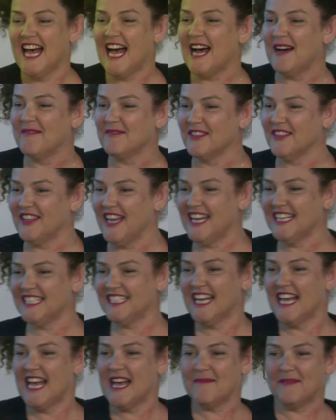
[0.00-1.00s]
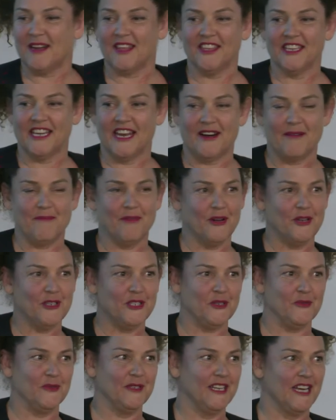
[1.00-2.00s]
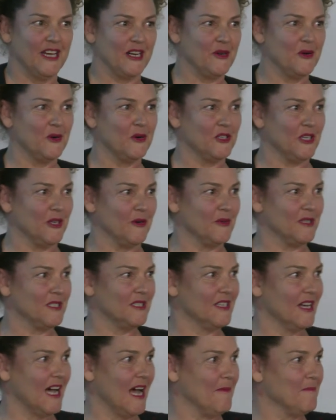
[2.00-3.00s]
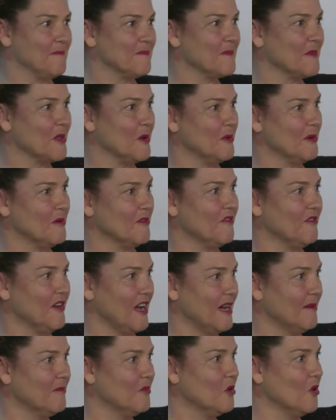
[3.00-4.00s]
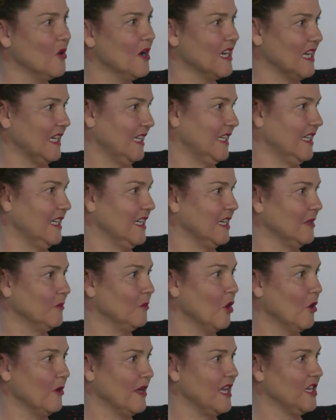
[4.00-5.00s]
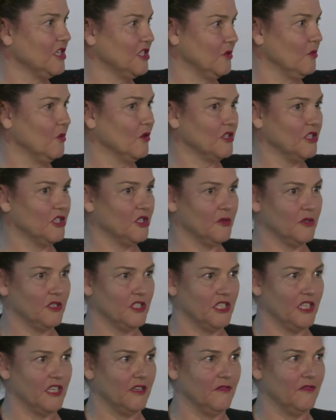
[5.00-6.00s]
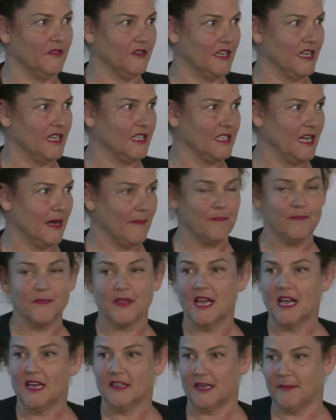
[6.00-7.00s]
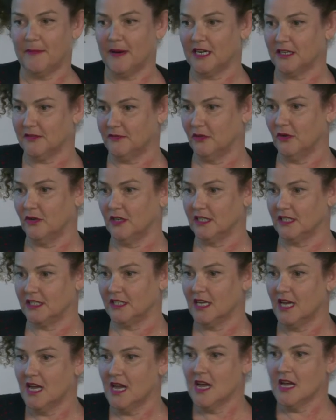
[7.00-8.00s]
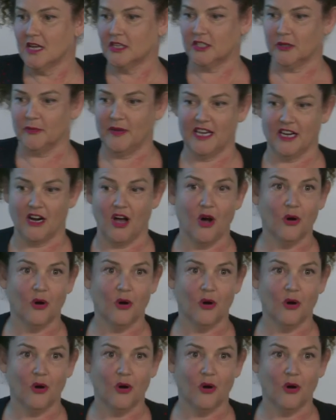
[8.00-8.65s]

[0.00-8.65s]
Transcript: um, than that. but I think our approach at Wynyard Quarter was um, we were far more clear in what we actually wanted to achieve for that, um, that part of Auckland. So we had a